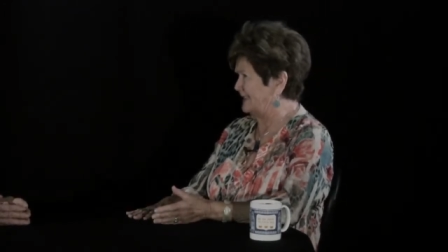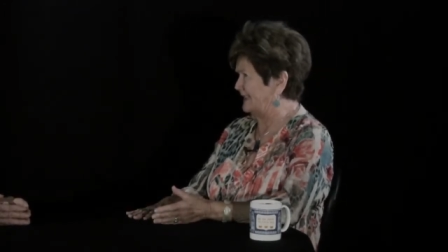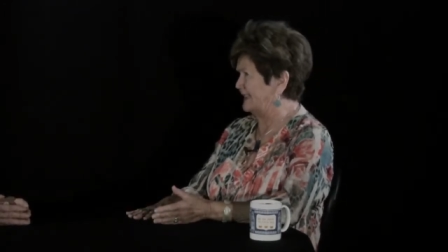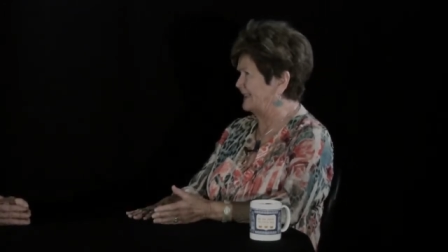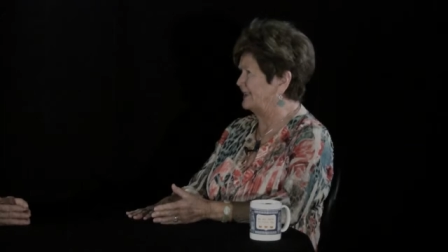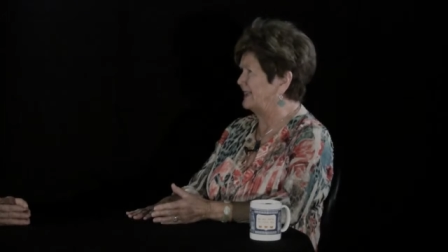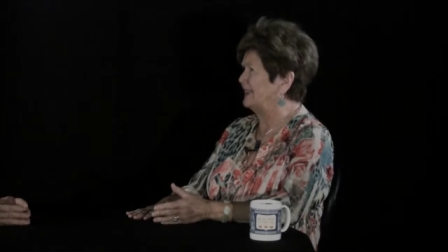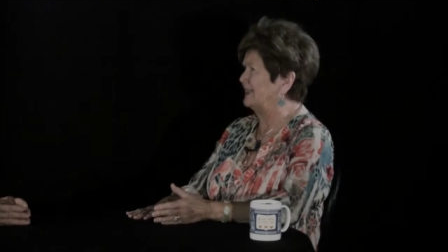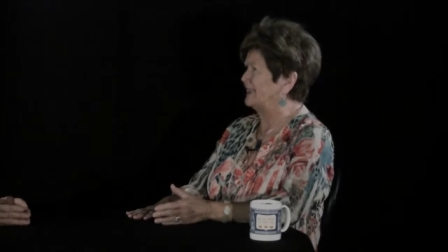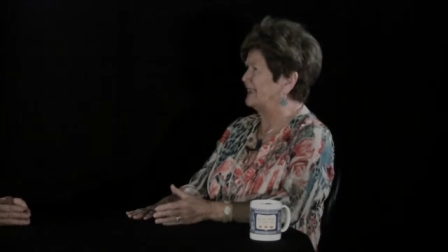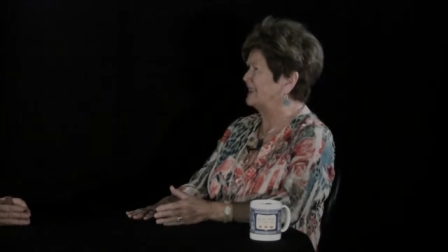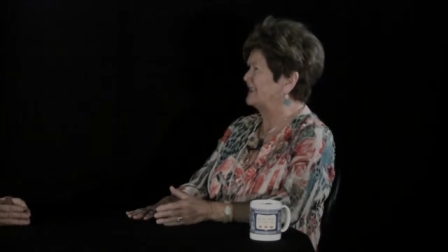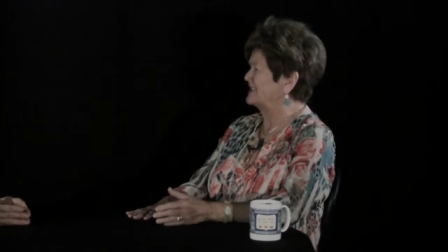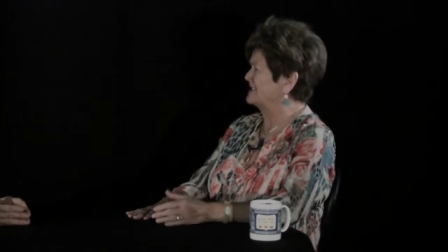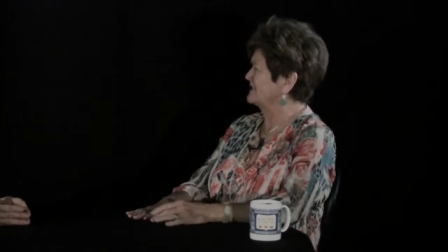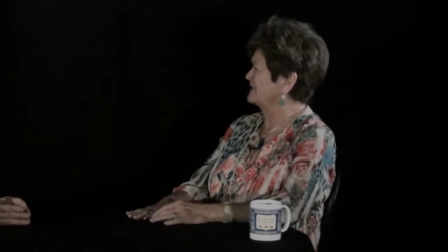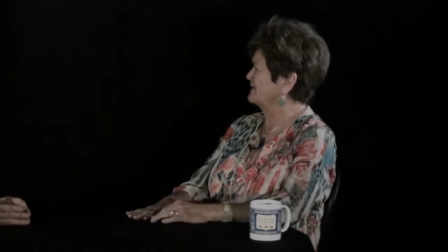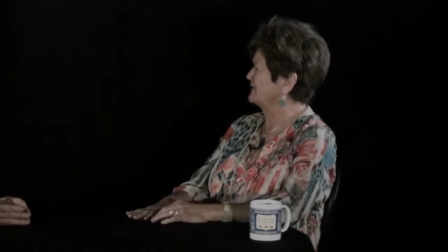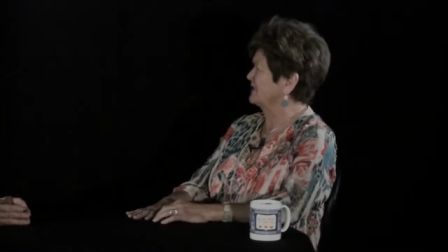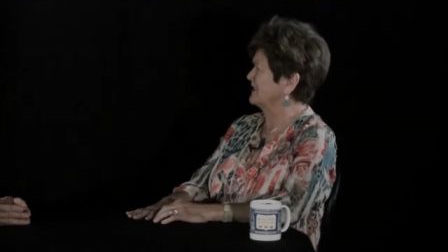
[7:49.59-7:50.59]
And, and
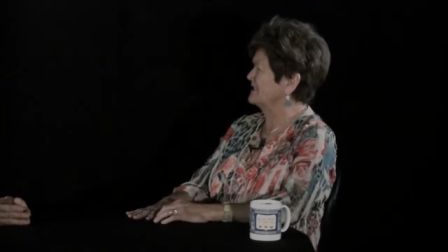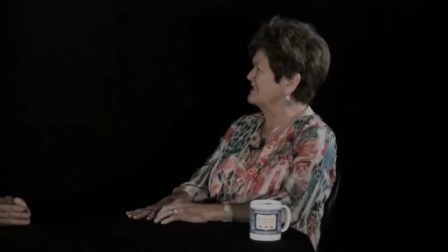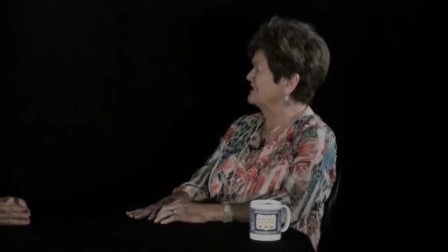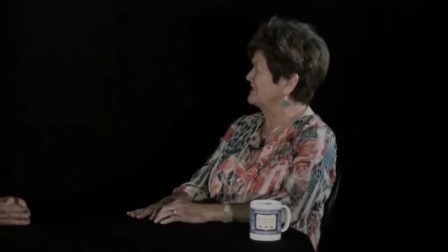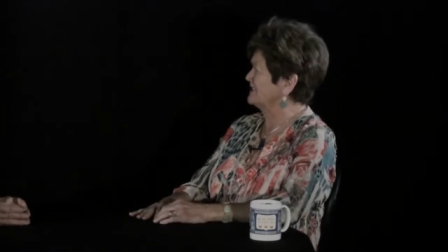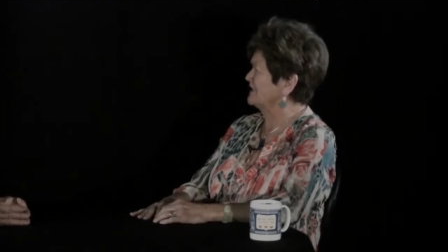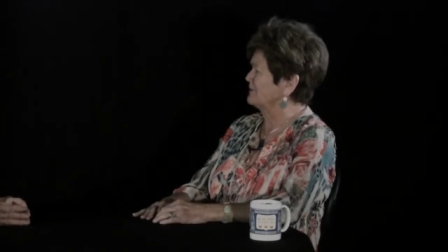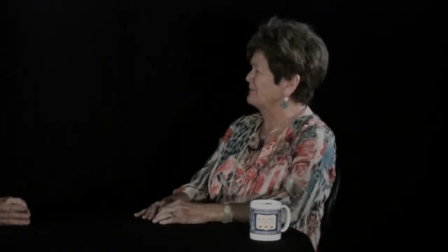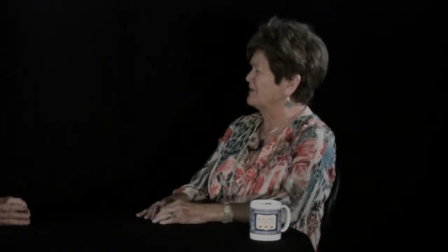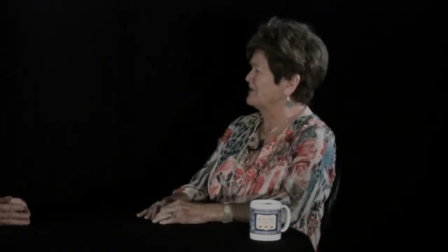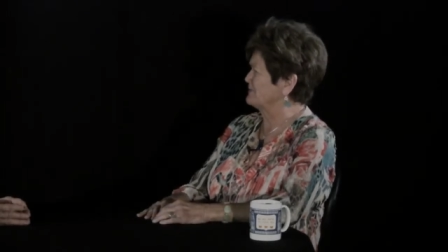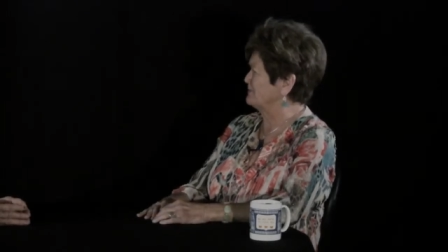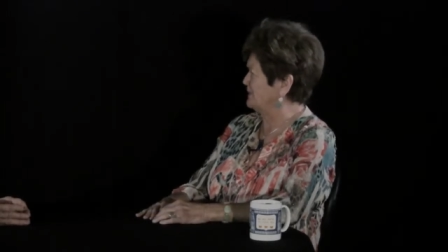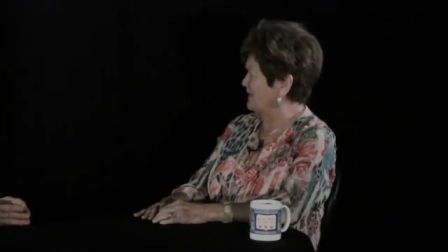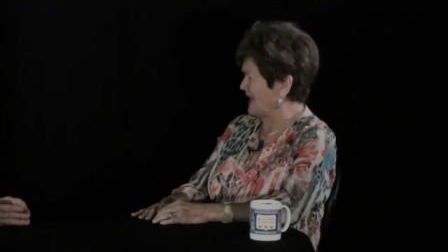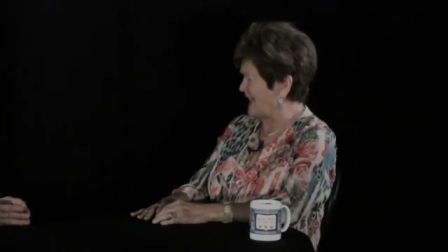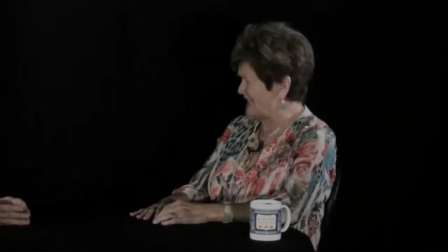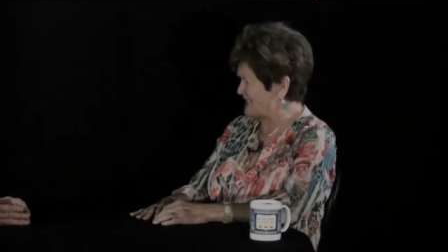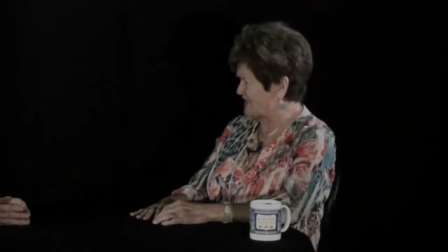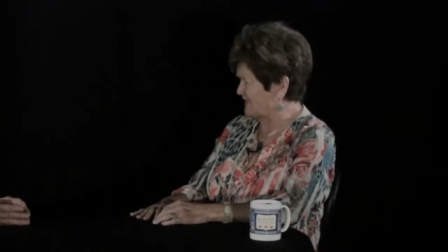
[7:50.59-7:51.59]
it's considered almost
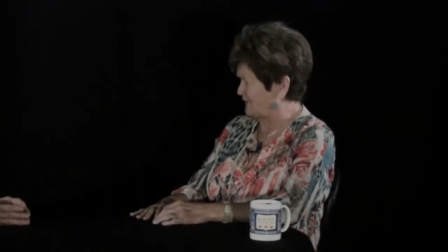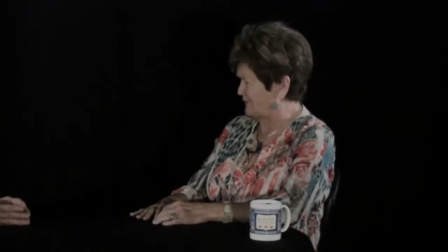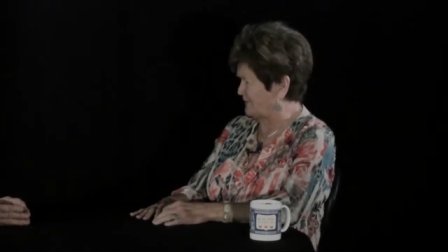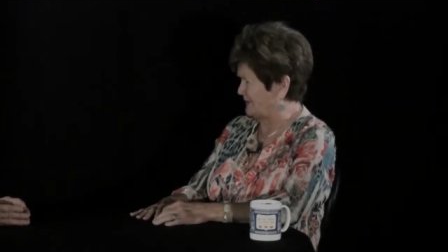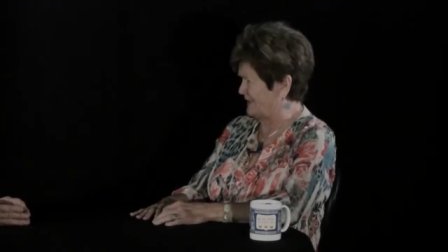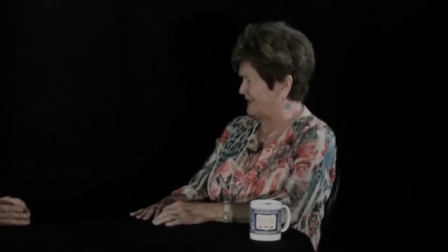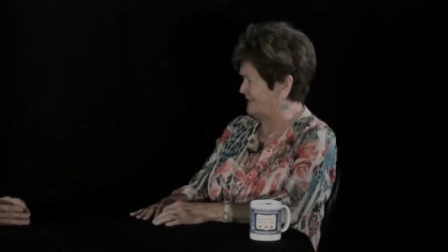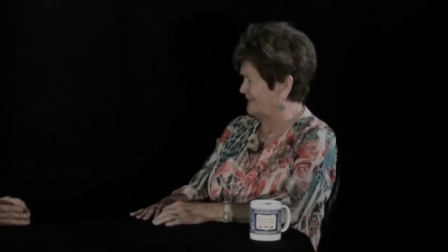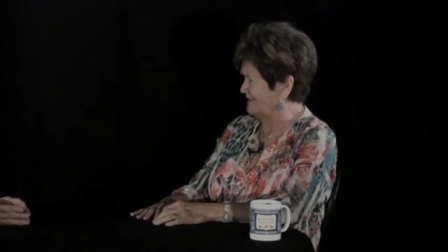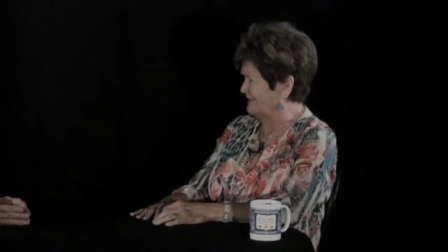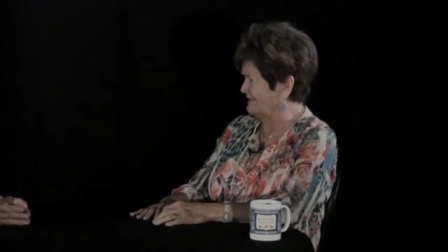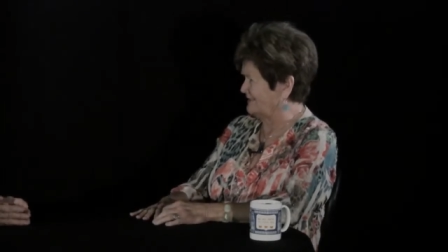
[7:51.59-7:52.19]
blasphemy.